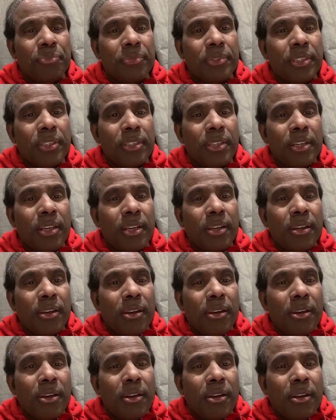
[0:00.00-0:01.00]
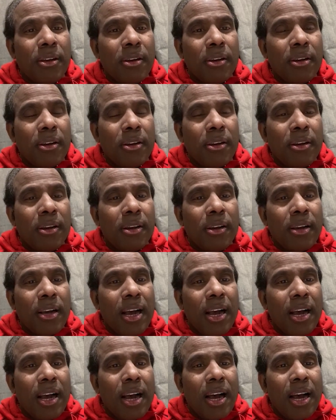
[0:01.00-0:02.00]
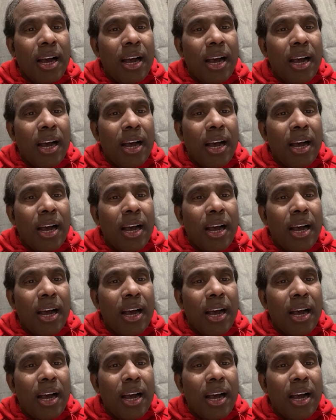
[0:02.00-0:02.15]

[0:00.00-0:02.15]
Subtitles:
[no speech]